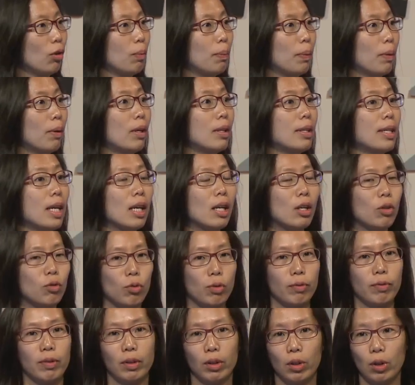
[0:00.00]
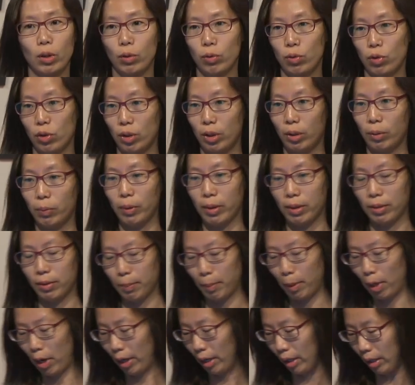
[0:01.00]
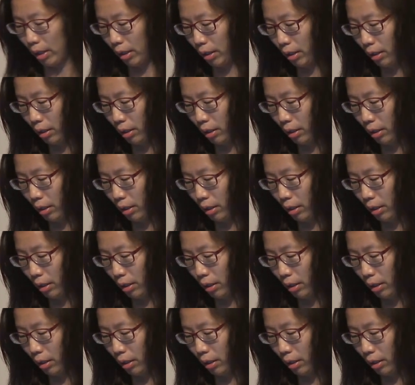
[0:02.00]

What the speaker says: build a data-driven culture with Spark.